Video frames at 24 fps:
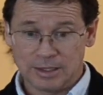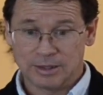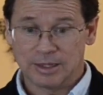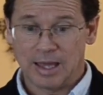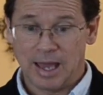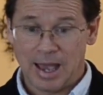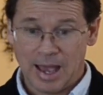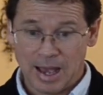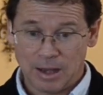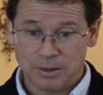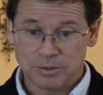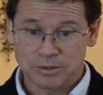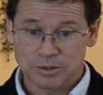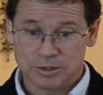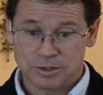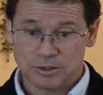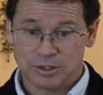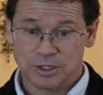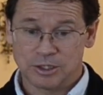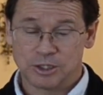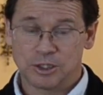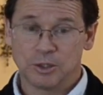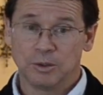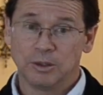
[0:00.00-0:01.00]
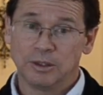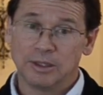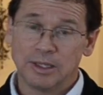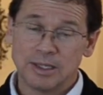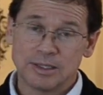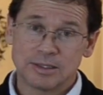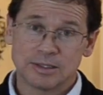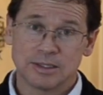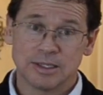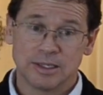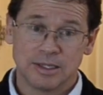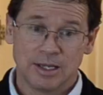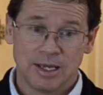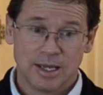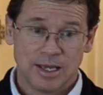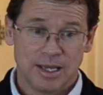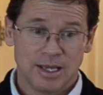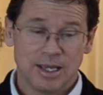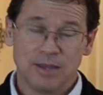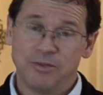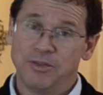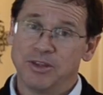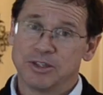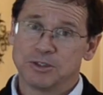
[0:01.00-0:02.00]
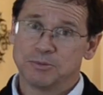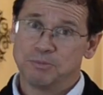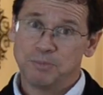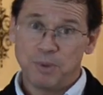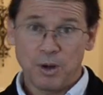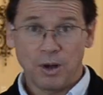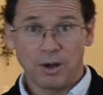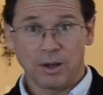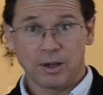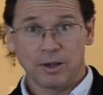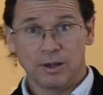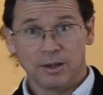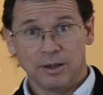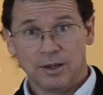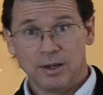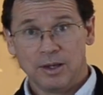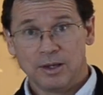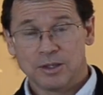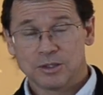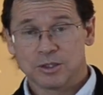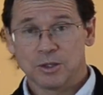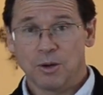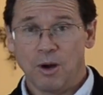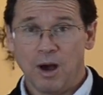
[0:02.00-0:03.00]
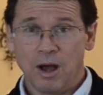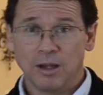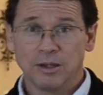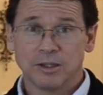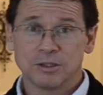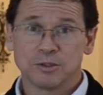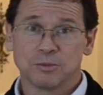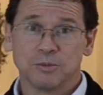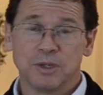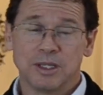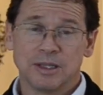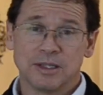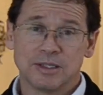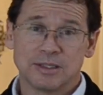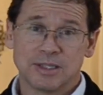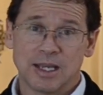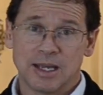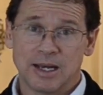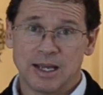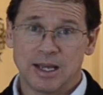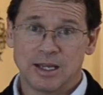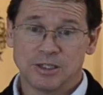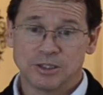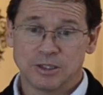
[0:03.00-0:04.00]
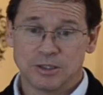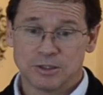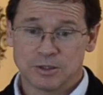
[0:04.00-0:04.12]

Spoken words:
get the house that you listed in this book. So all us real estate